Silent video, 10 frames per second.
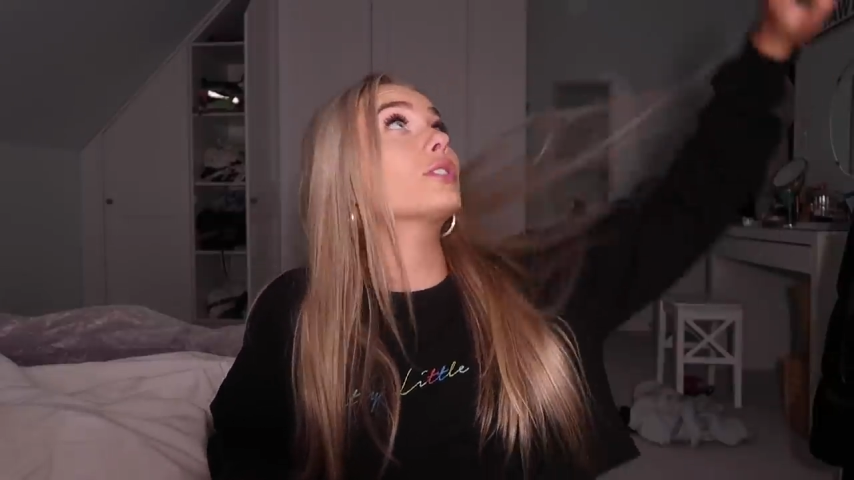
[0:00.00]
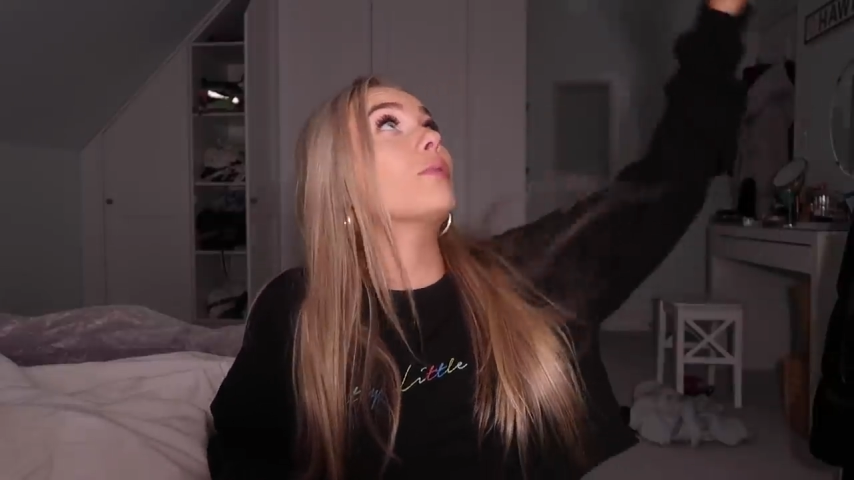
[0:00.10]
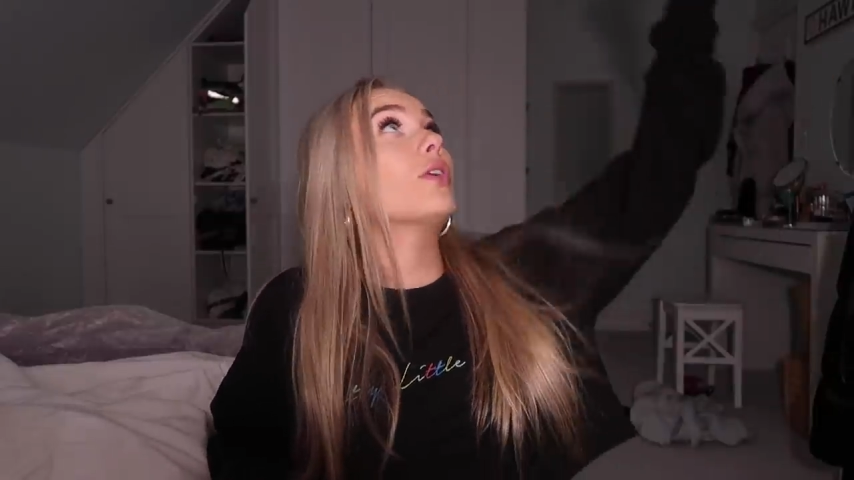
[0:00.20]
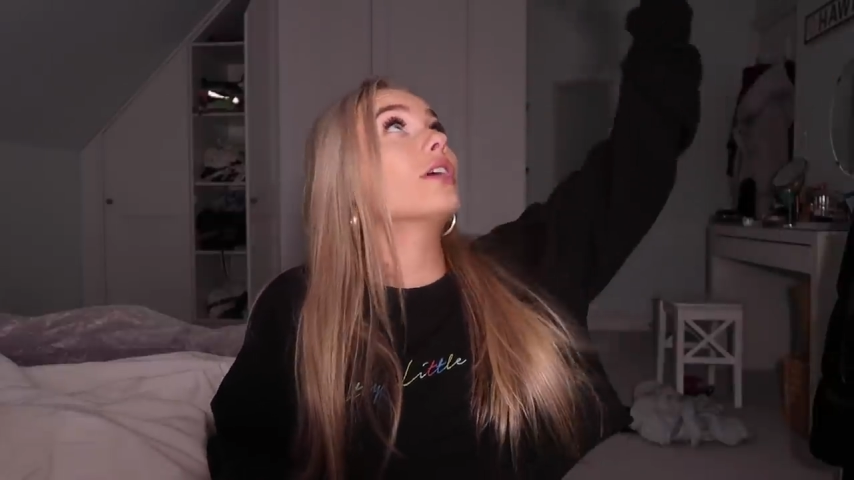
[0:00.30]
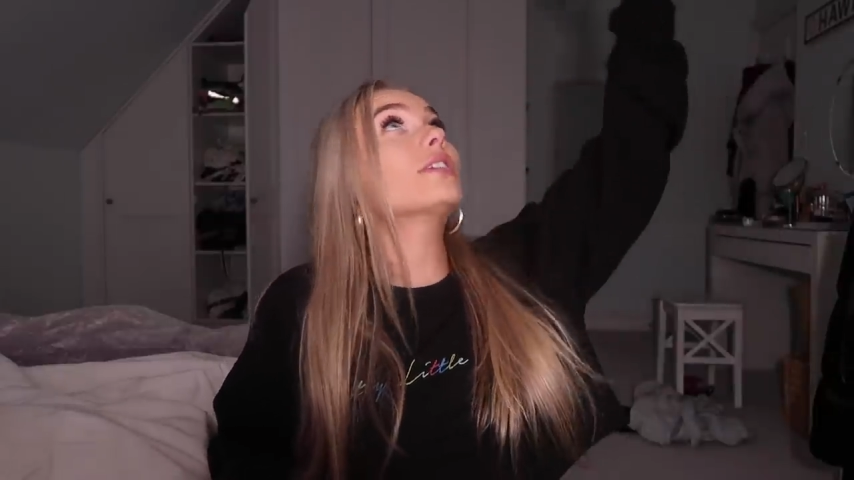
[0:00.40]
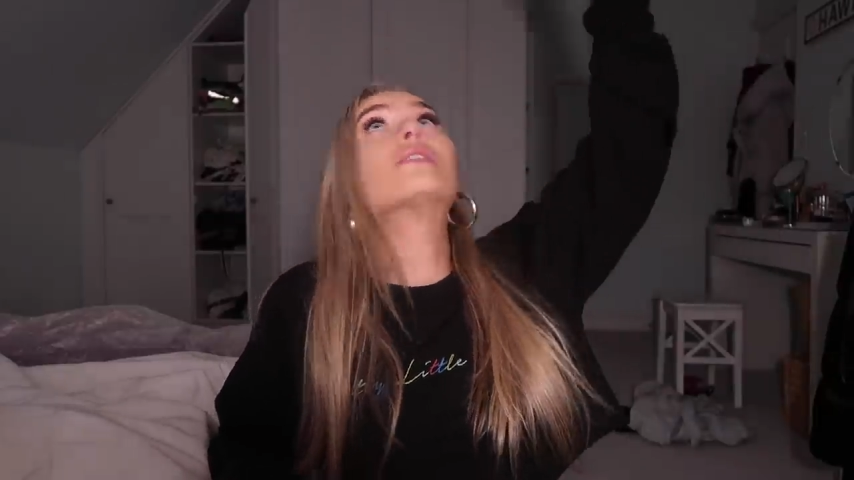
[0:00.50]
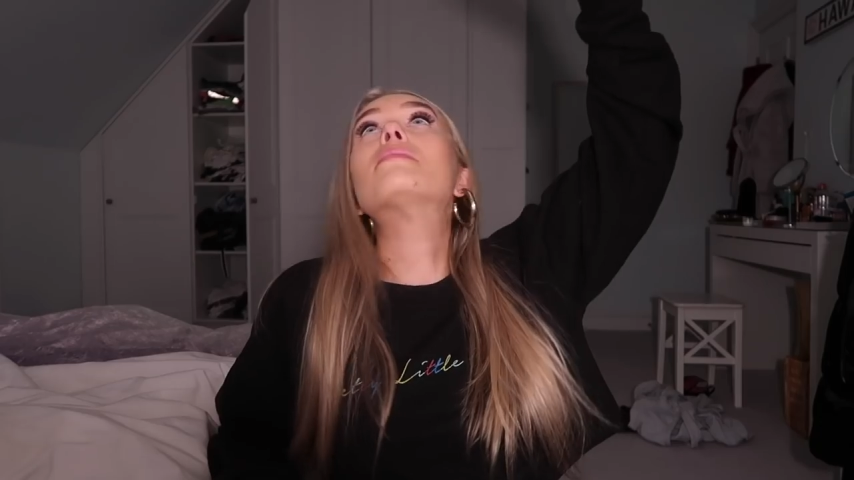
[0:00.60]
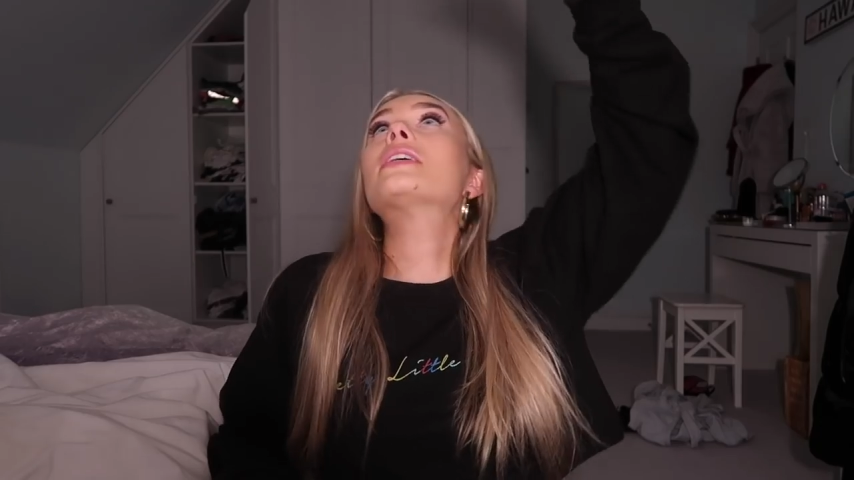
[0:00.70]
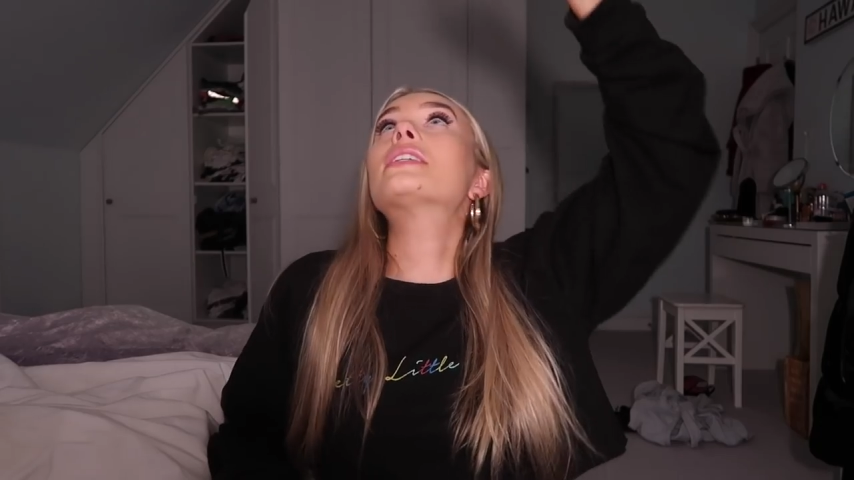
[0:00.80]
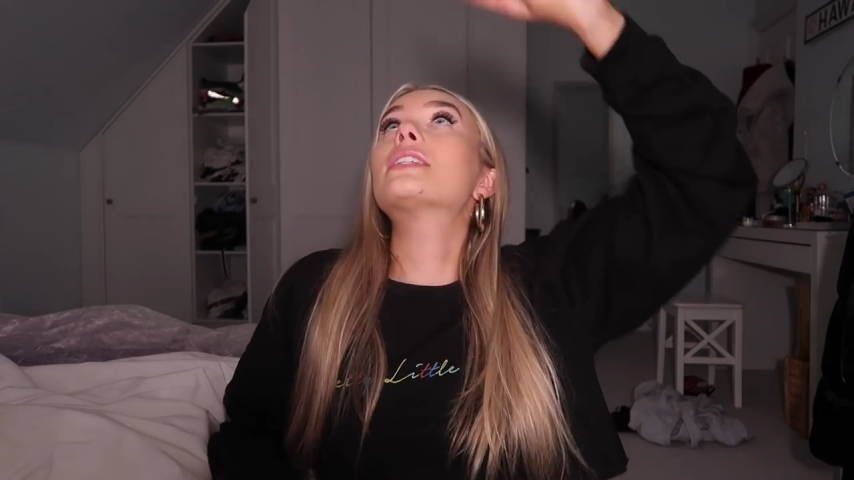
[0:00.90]
spotlights in
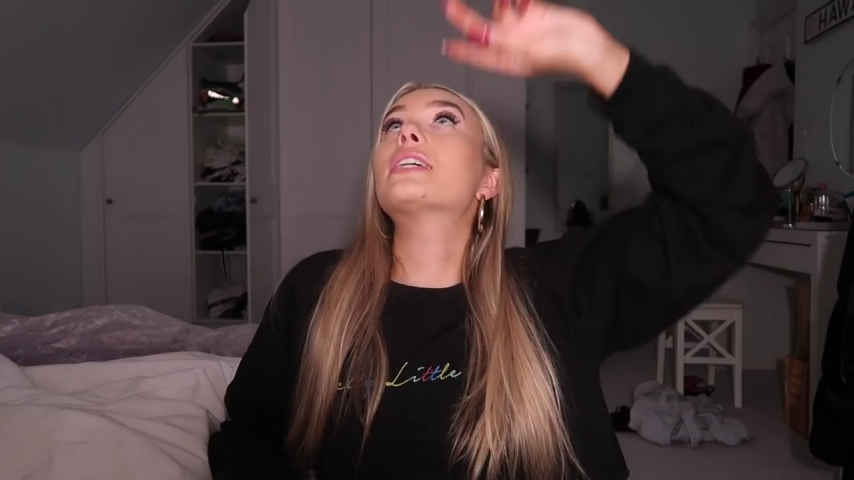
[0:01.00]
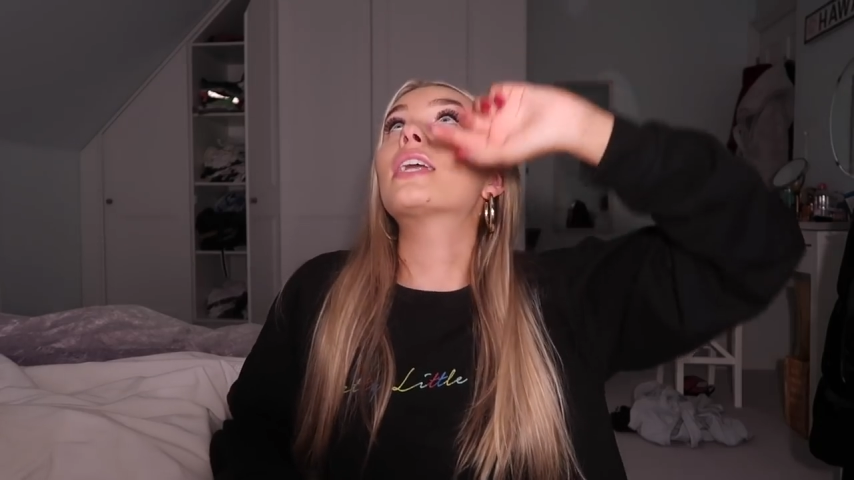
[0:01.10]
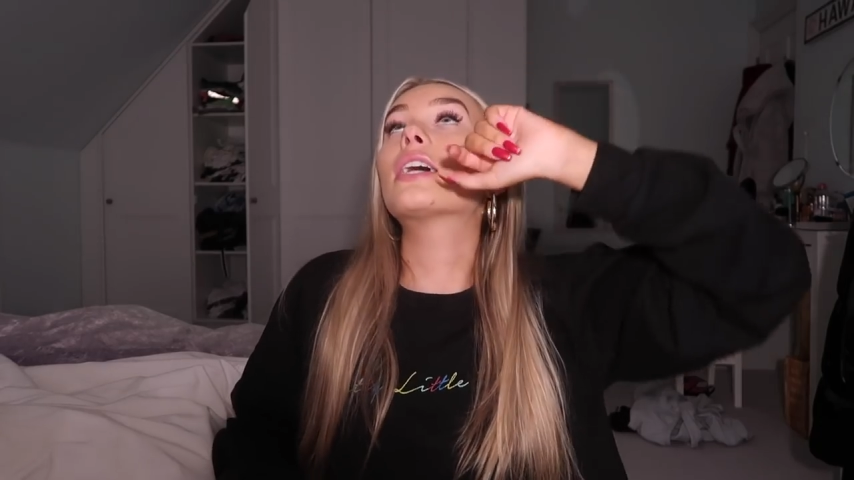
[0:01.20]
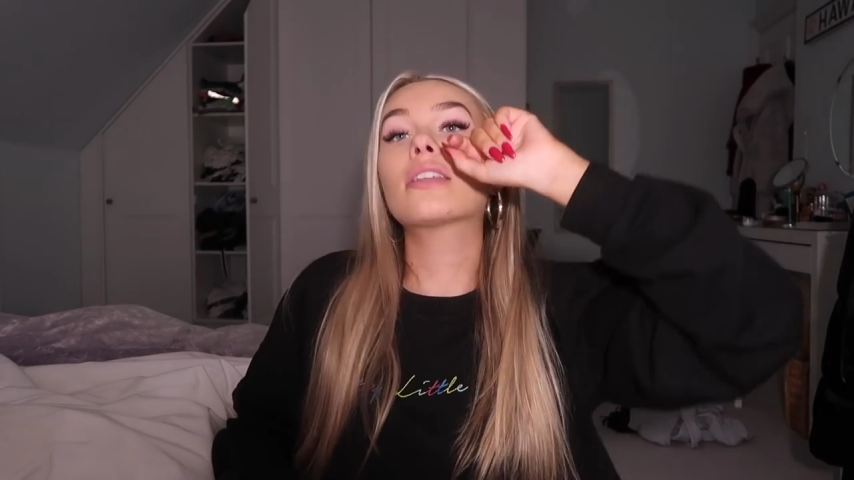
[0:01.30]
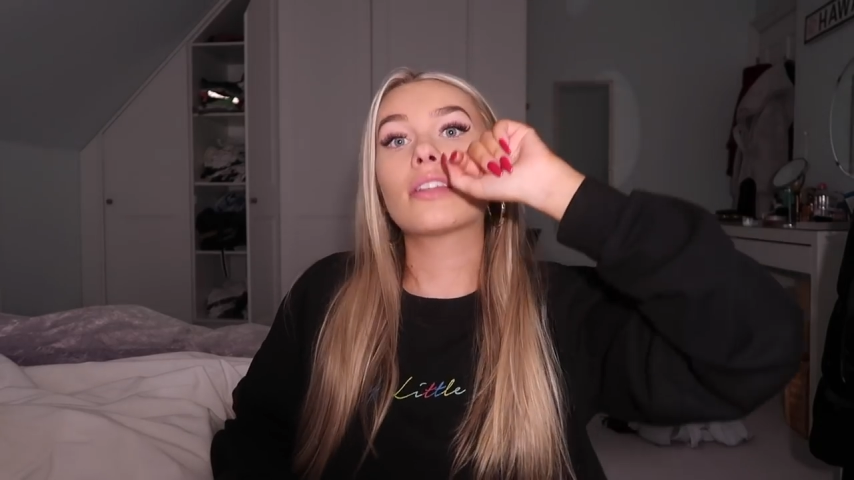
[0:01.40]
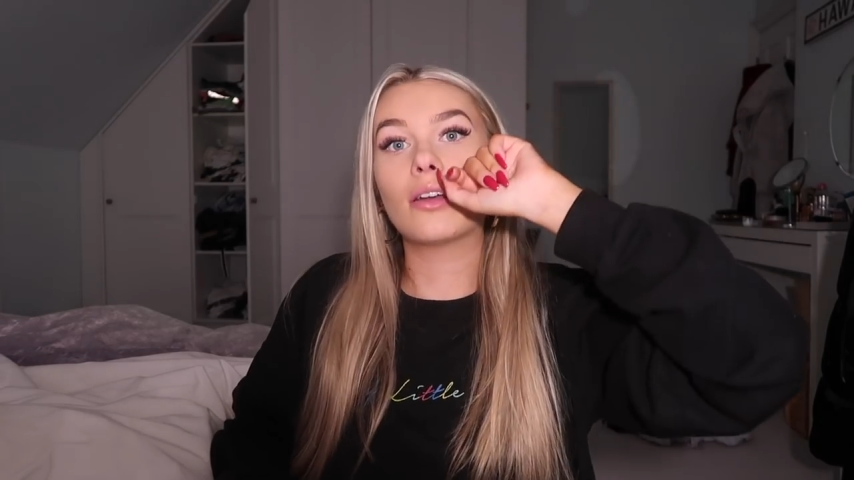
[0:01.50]
my ceiling,